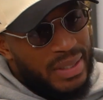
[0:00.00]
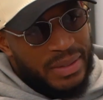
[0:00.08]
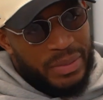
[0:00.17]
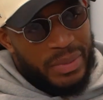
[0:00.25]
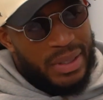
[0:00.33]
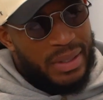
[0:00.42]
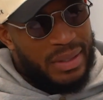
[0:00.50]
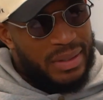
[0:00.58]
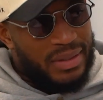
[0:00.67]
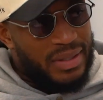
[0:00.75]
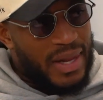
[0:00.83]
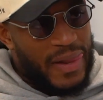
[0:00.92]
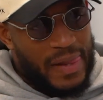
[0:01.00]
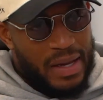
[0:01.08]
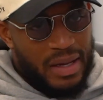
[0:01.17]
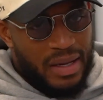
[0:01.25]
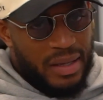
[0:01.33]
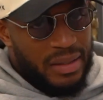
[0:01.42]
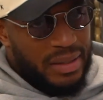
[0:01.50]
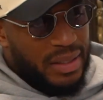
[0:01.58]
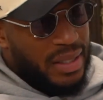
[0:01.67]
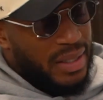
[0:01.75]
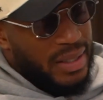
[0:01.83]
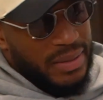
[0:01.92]
as a man, then
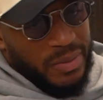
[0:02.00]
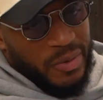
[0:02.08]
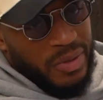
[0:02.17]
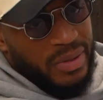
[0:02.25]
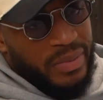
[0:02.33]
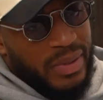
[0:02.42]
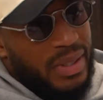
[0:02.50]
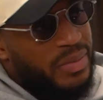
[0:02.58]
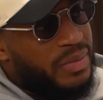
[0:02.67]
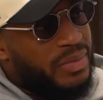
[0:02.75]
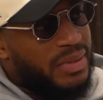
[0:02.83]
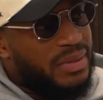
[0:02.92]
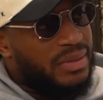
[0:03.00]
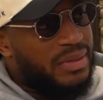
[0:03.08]
I got some real problems.